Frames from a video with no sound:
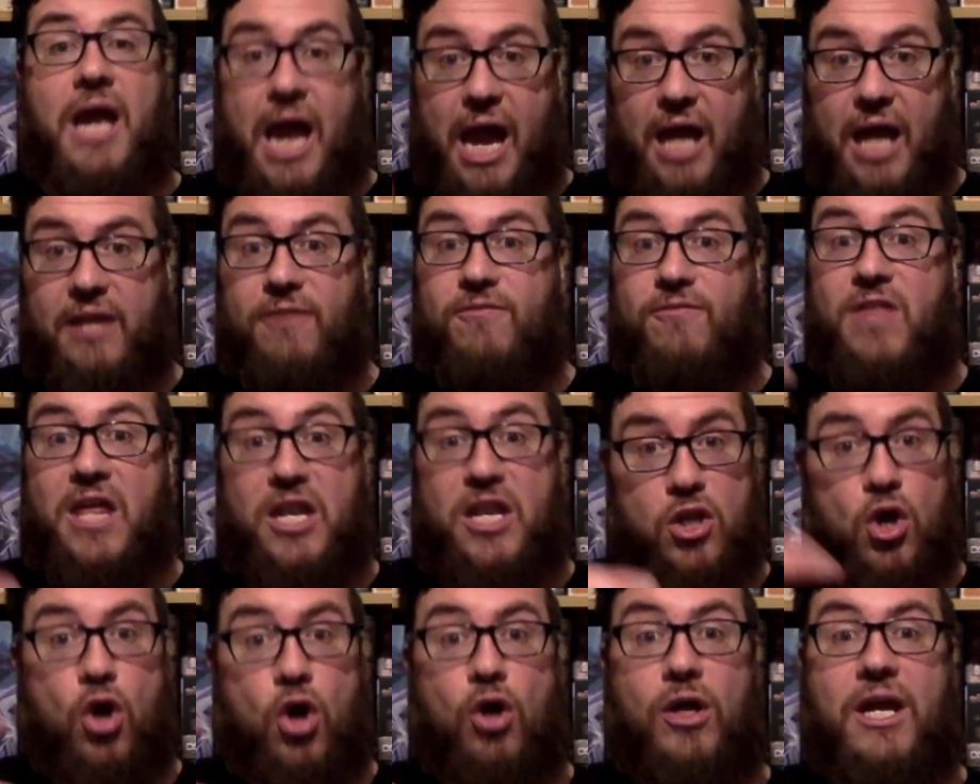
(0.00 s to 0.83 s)
And if they're
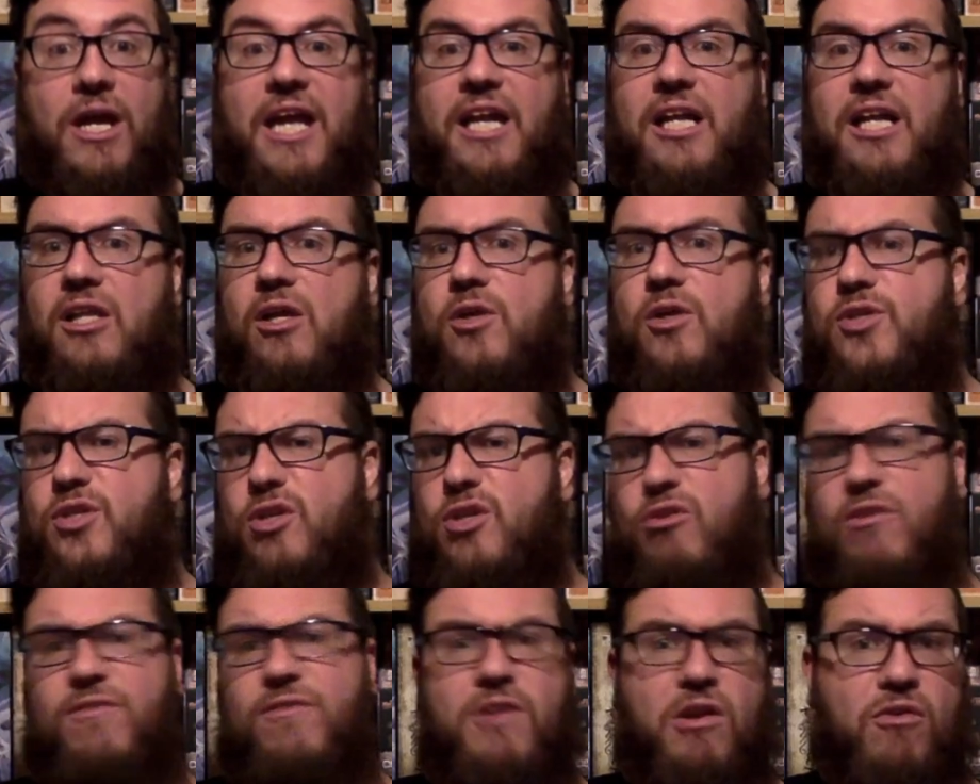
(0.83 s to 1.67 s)
not getting
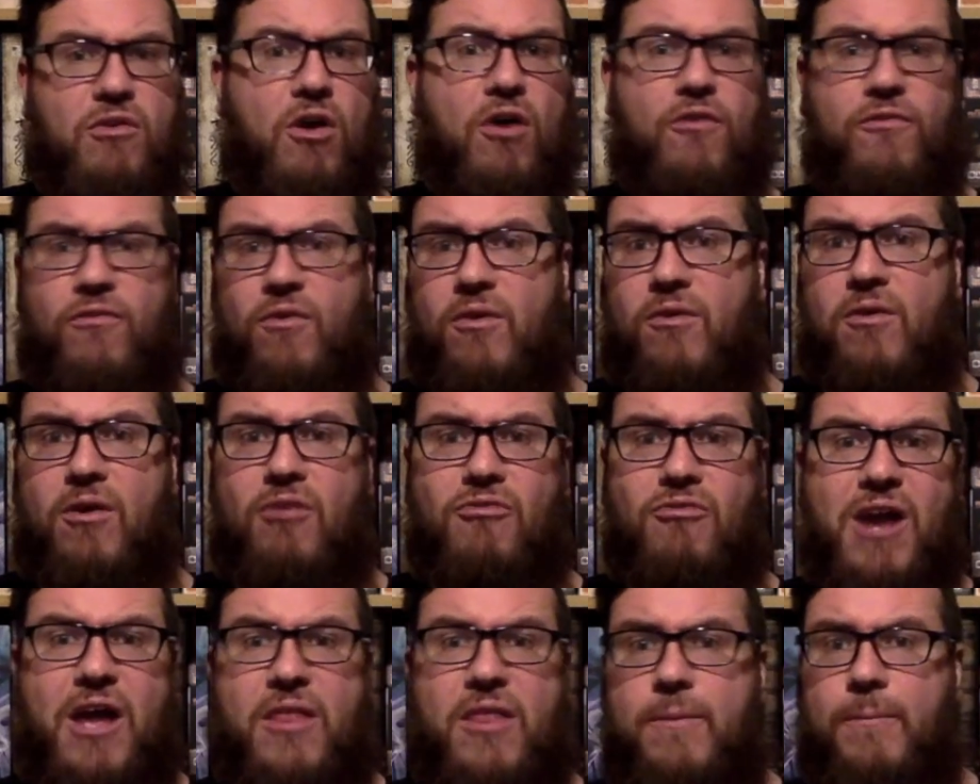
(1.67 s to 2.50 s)
closer, if they're off
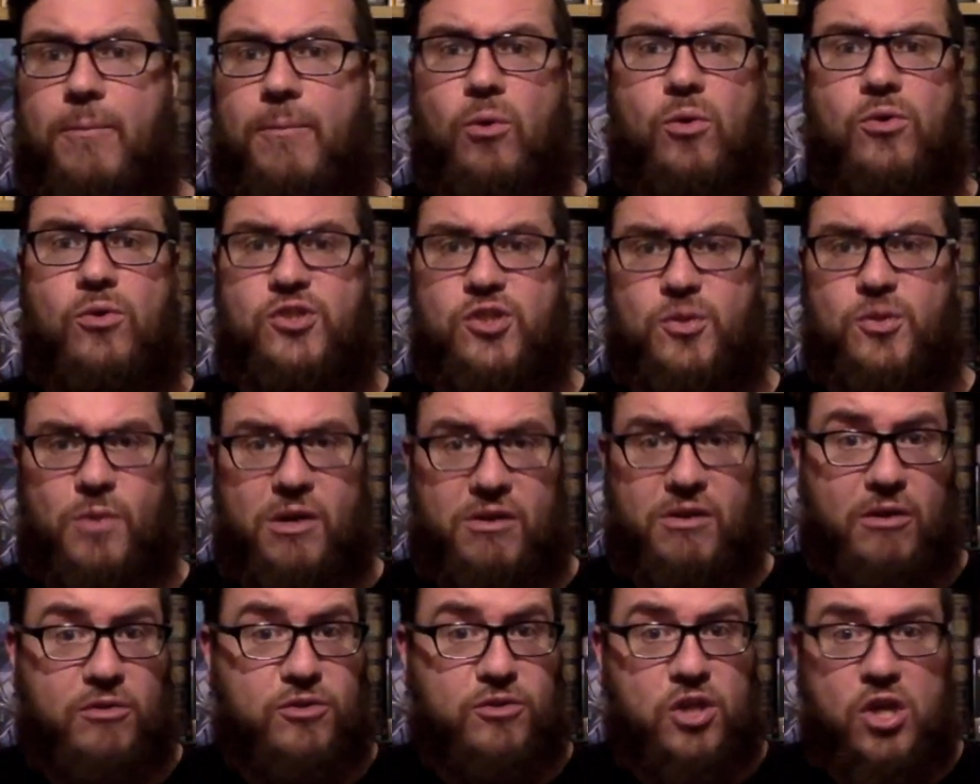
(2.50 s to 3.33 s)
around the board somewhere
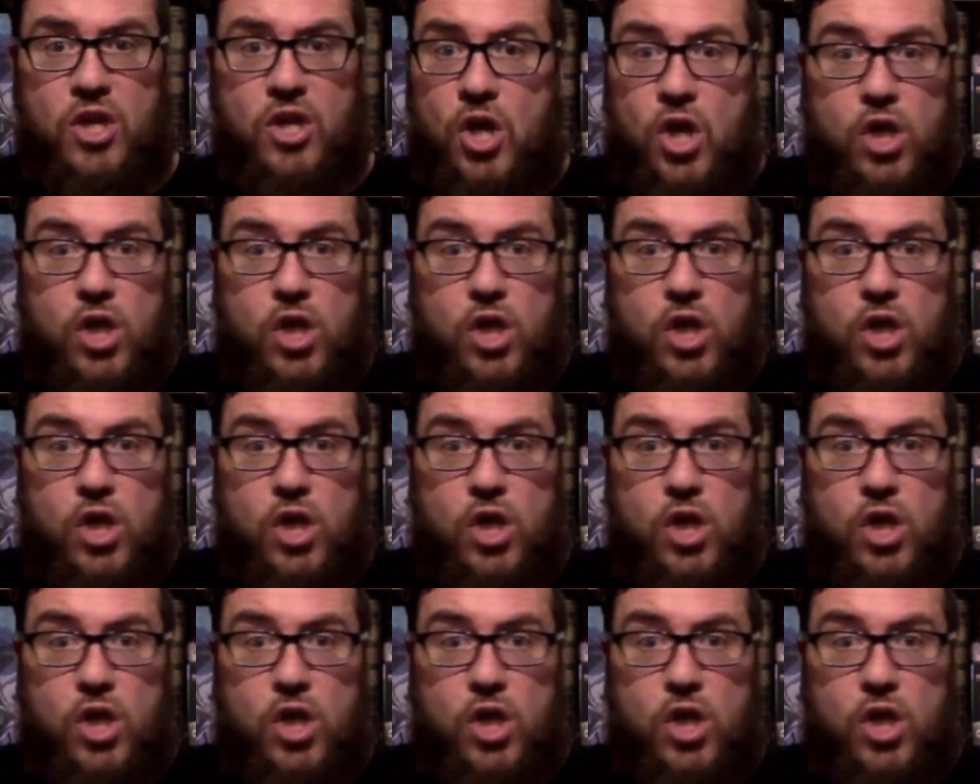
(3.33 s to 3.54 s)
else,